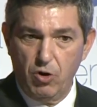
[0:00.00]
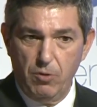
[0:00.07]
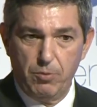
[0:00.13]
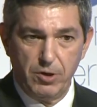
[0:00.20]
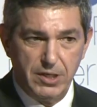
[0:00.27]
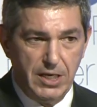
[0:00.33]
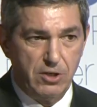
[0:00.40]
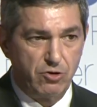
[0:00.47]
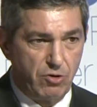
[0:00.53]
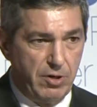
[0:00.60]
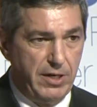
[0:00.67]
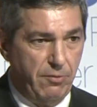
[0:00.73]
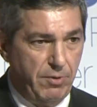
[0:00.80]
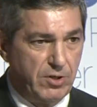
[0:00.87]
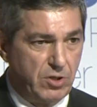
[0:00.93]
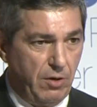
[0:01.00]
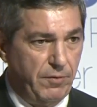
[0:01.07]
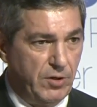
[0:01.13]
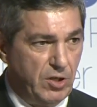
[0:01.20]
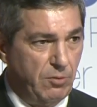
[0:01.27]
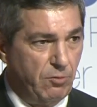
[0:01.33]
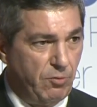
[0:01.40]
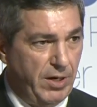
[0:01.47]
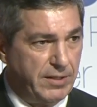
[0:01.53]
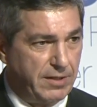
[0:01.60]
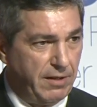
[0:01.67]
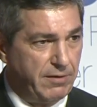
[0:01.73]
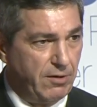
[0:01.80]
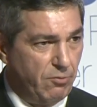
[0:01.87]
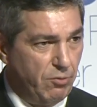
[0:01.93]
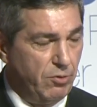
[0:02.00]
or potentially resolving human rights at the